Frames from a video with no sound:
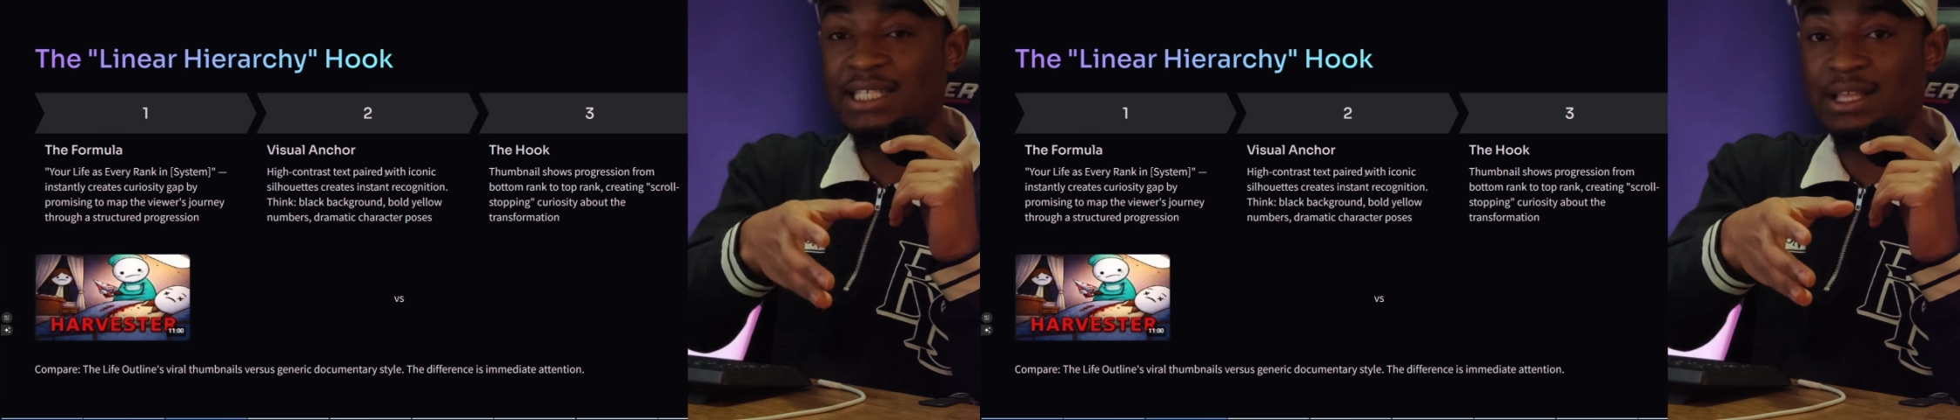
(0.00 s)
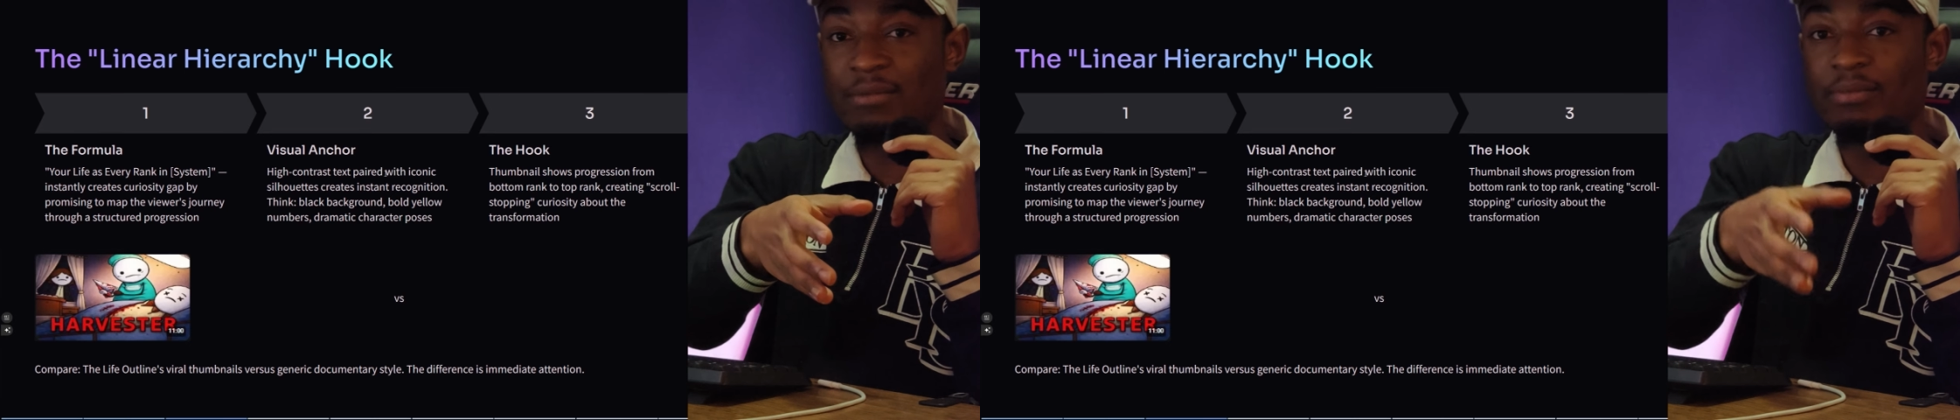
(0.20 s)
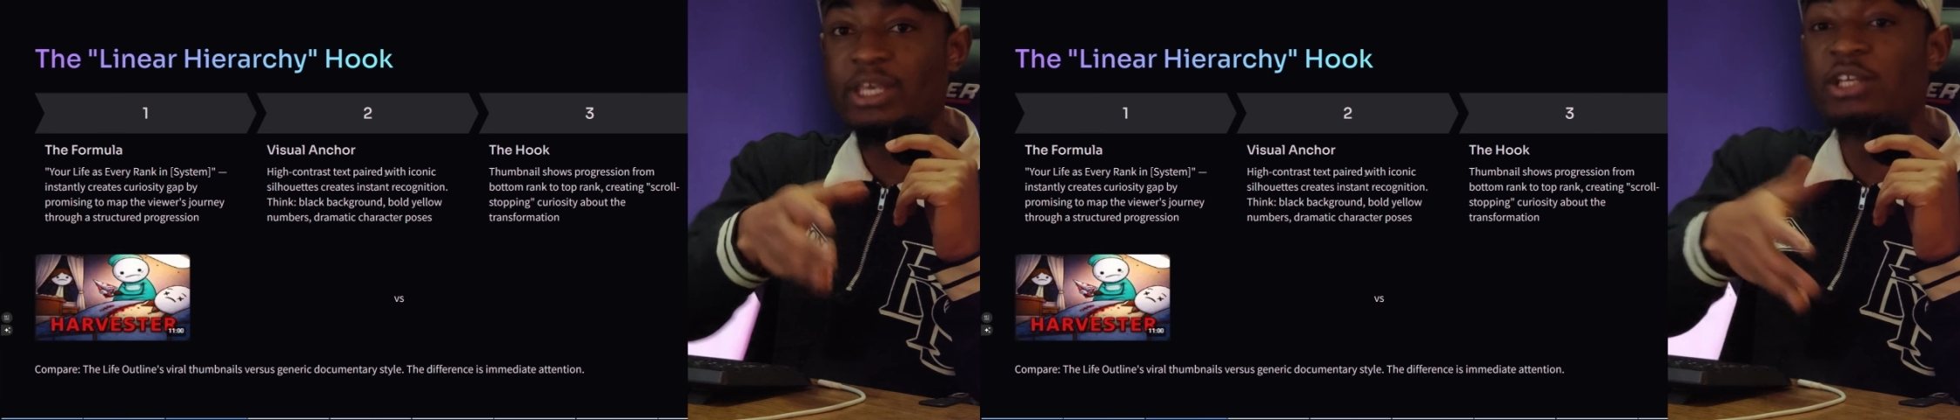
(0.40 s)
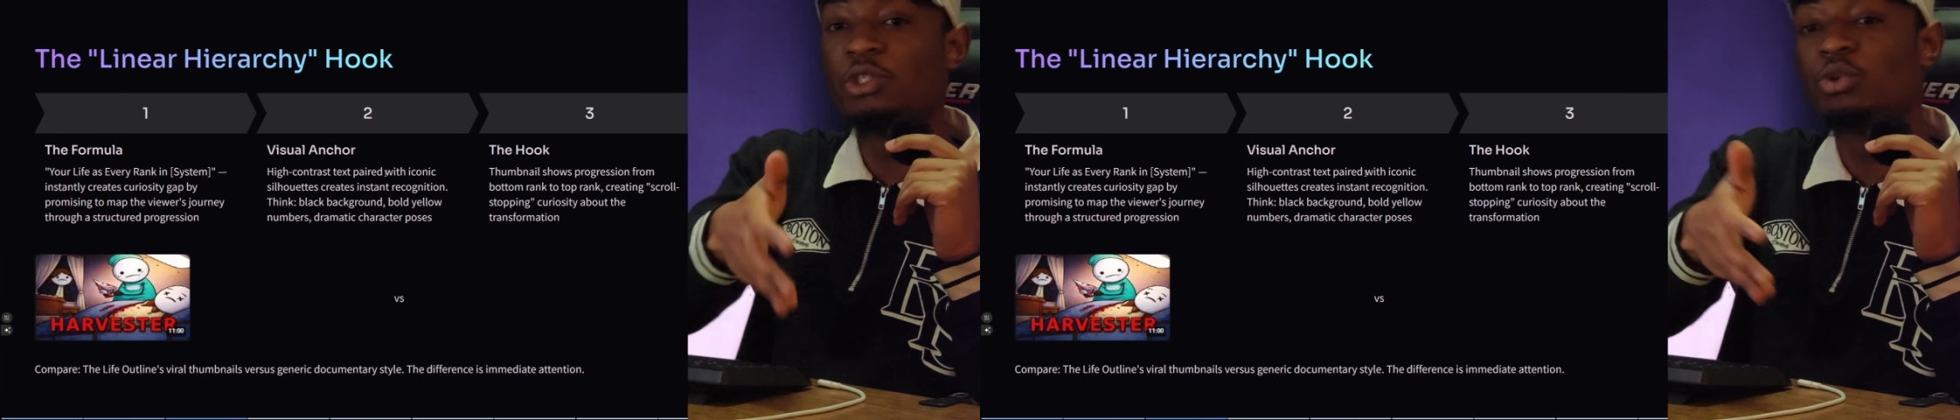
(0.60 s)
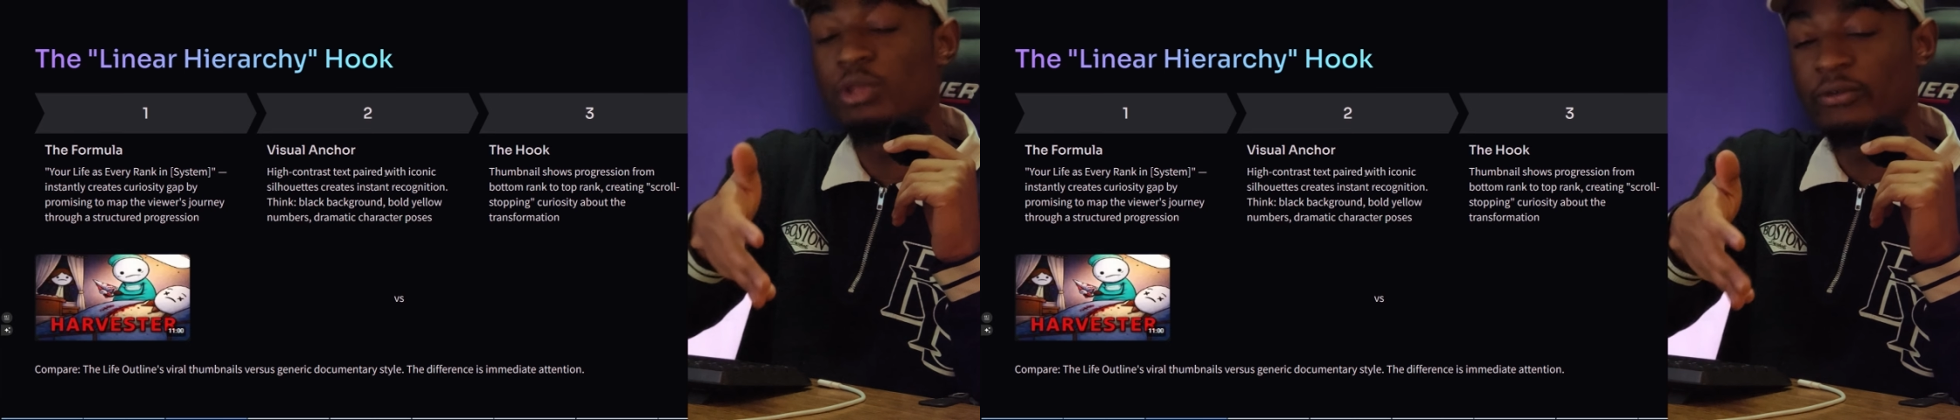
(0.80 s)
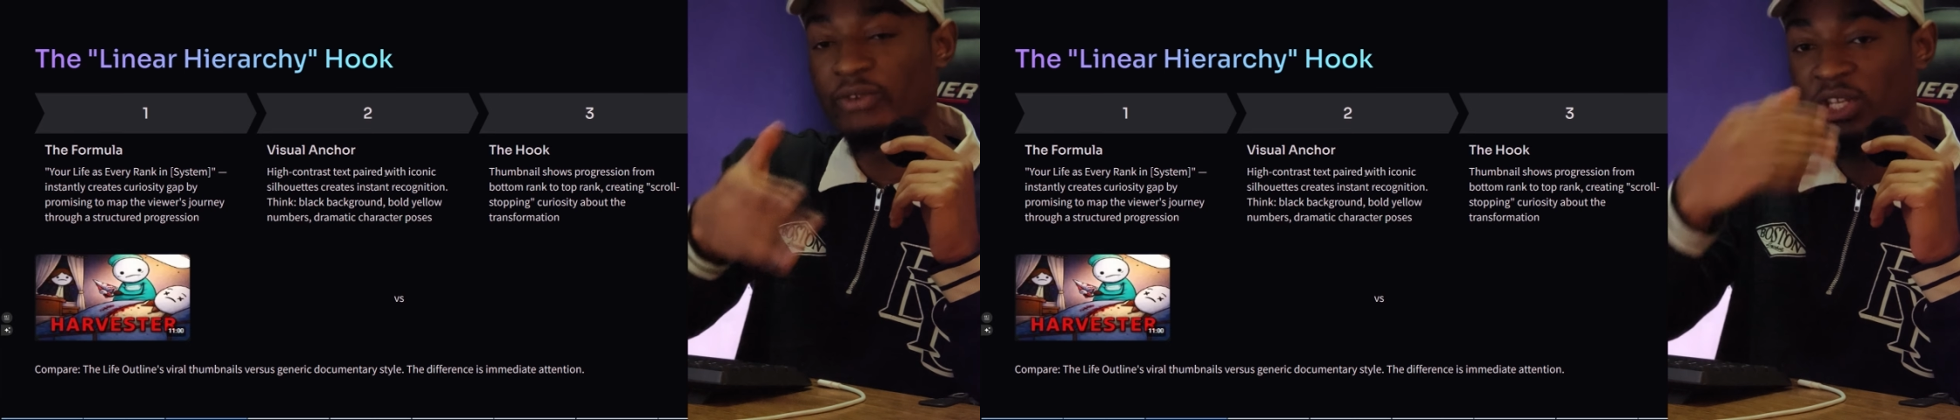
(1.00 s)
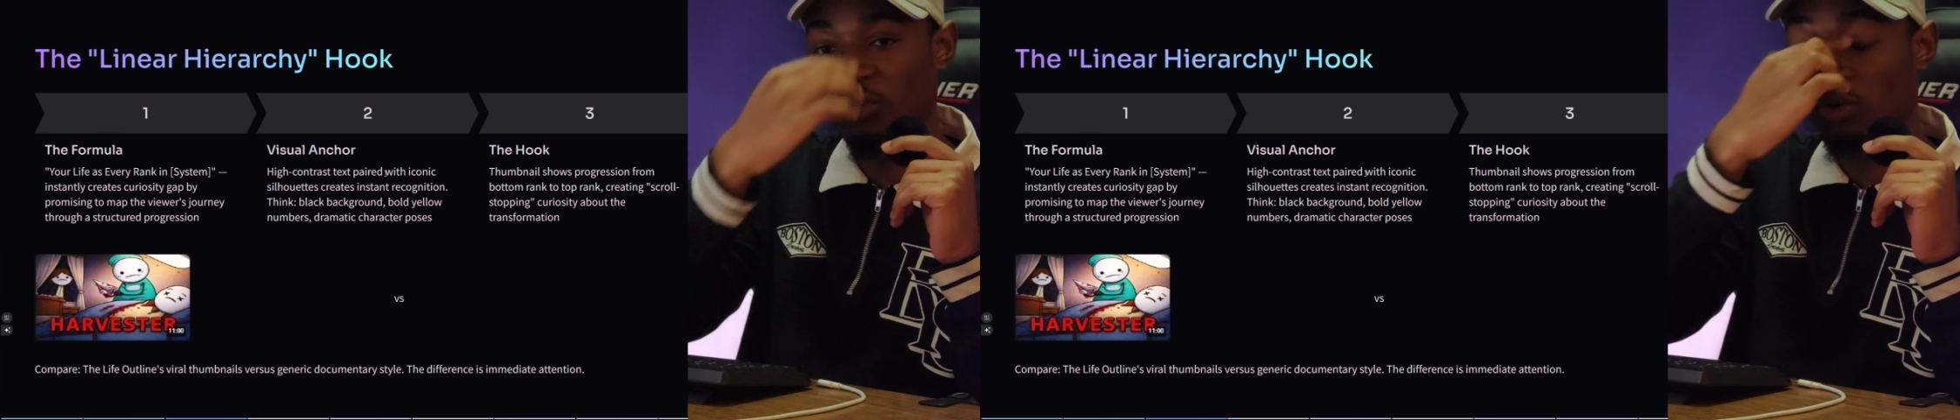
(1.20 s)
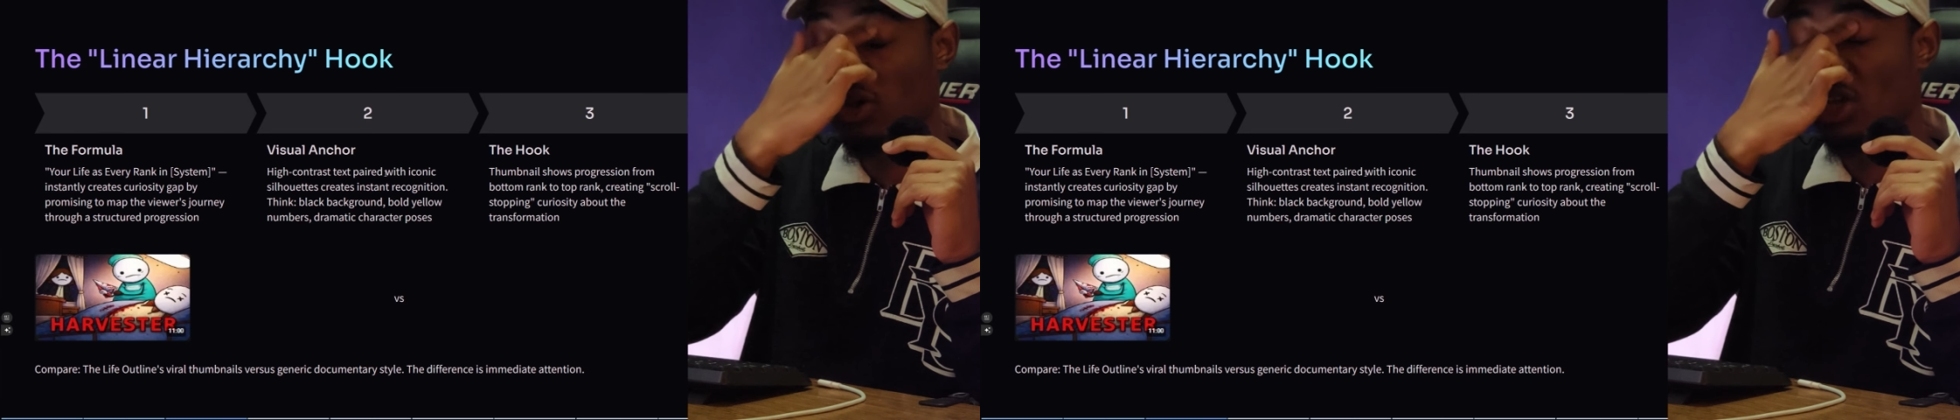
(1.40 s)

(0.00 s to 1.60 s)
them into the video.